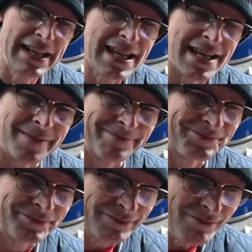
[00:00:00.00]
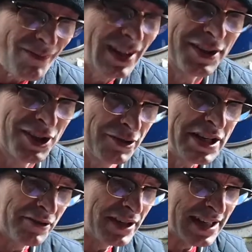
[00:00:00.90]
E. And the
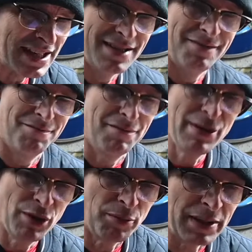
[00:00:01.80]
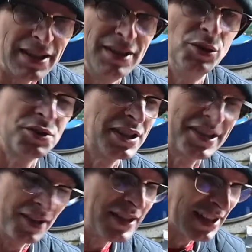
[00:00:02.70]
Carina E may well be not an
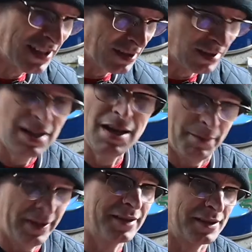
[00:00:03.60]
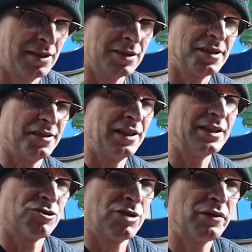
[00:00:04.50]
exciting car, but that is a car designed
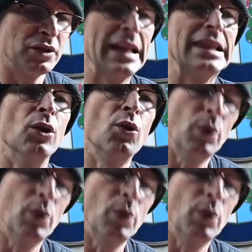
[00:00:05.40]
to travel a long